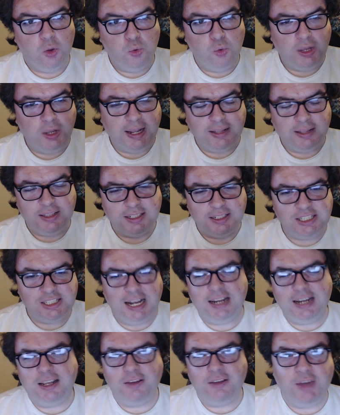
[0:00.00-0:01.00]
again the
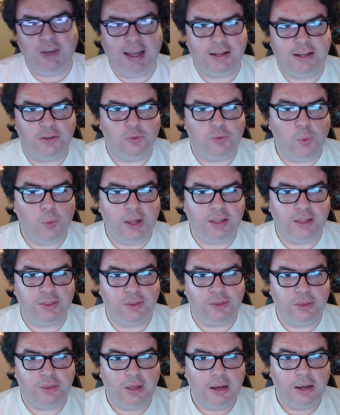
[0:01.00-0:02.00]
inciting event
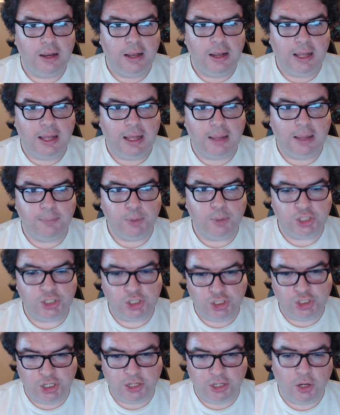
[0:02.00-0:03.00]
with uh,
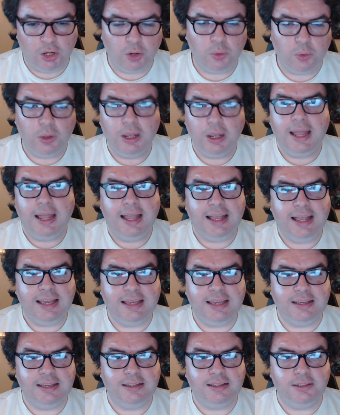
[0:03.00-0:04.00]
Musashino
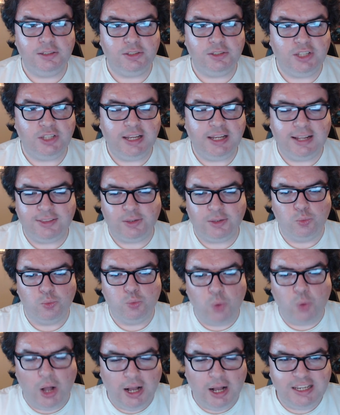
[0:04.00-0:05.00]
is they get the
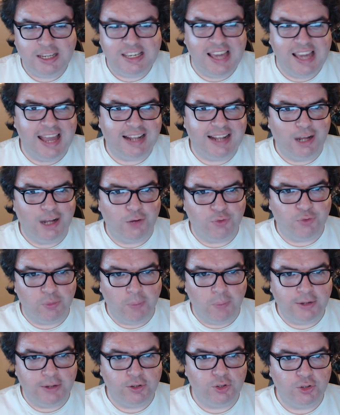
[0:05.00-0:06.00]
rug yanked out from
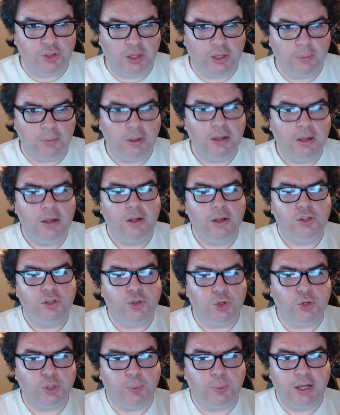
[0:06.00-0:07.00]
under them
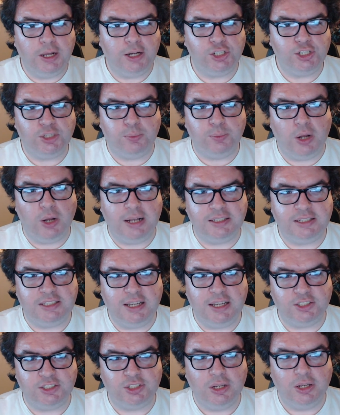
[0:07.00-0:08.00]
during the production
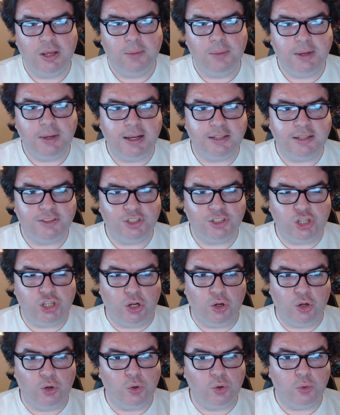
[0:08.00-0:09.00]
process because the
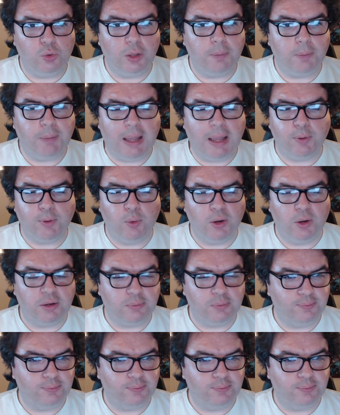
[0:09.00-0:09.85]
show the paperwork